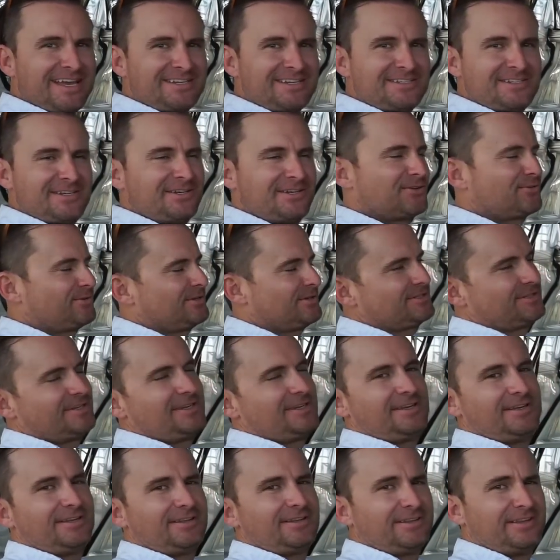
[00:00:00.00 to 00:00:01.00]
Casey and
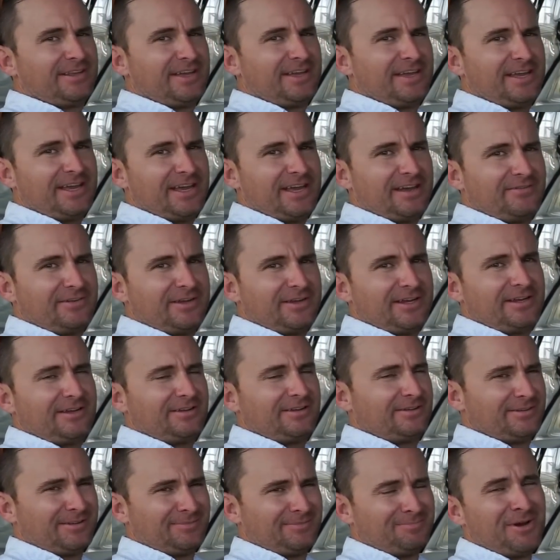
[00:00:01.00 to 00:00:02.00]
Christy, they have
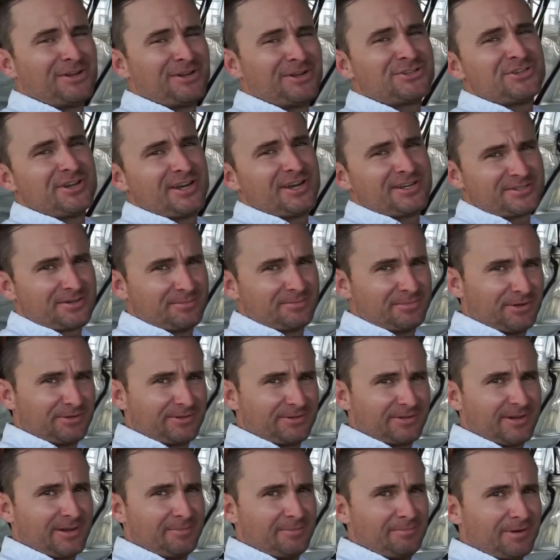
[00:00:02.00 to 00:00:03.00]
a much nicer
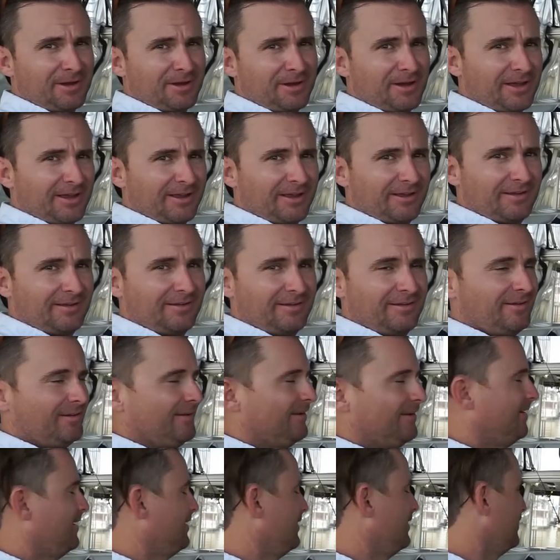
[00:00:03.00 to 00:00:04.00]
boat than I'm buying.
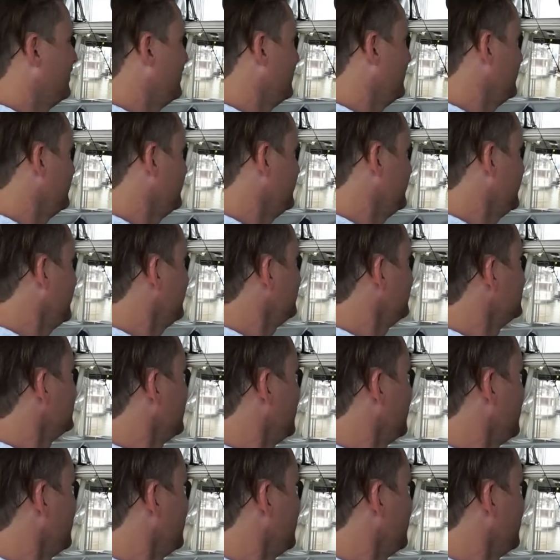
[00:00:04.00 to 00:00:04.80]
They have